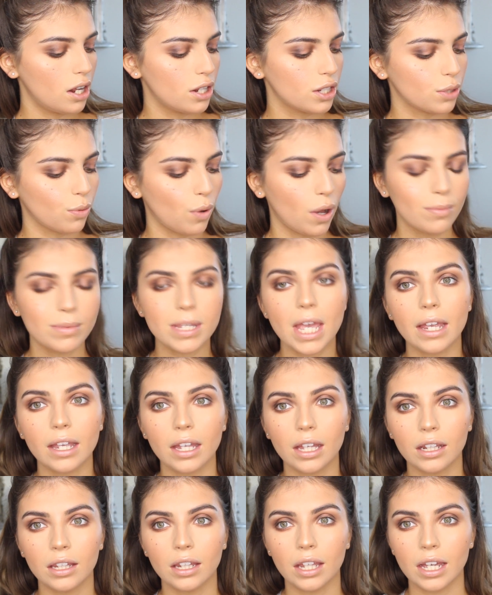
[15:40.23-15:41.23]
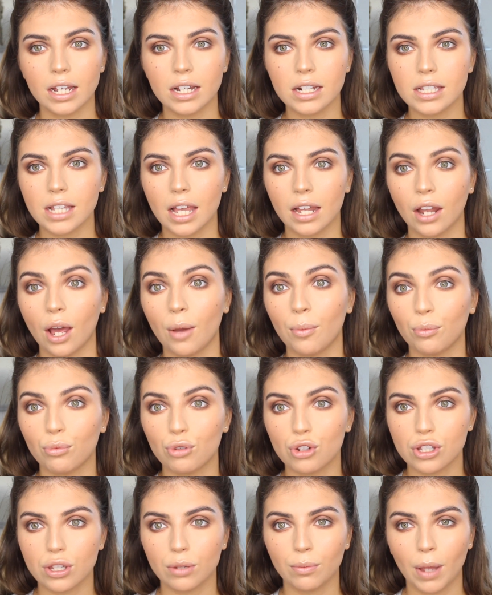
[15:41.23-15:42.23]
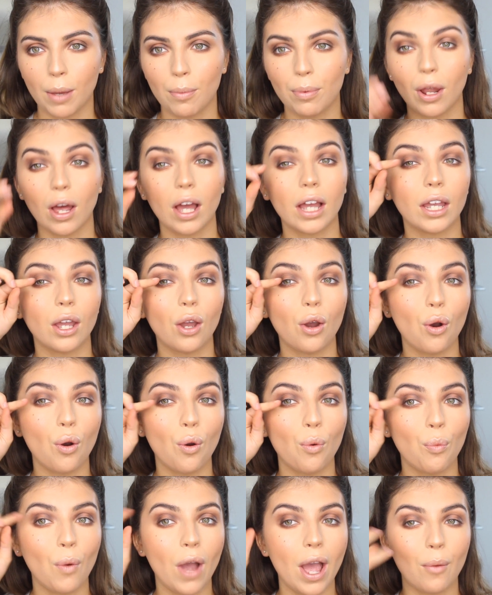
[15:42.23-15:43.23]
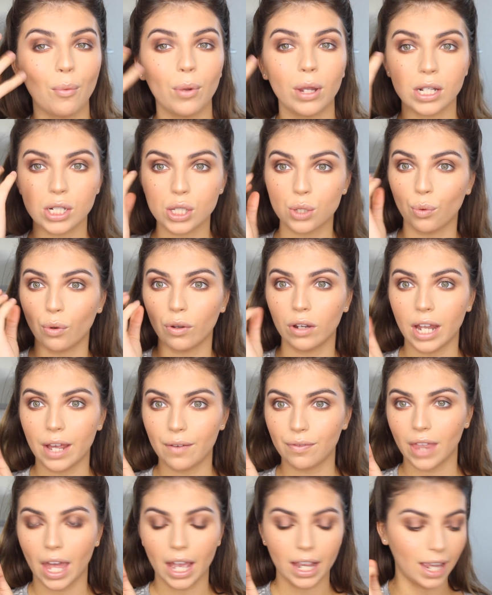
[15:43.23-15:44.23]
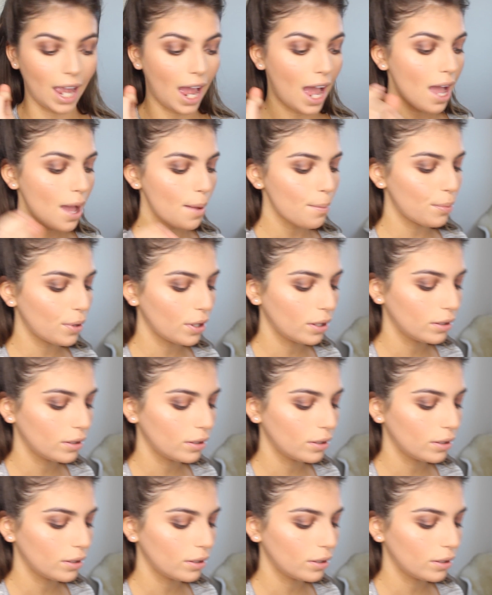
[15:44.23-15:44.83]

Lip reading: So I'm taking this and I'm just going to be applying it on where we sort of left that gap.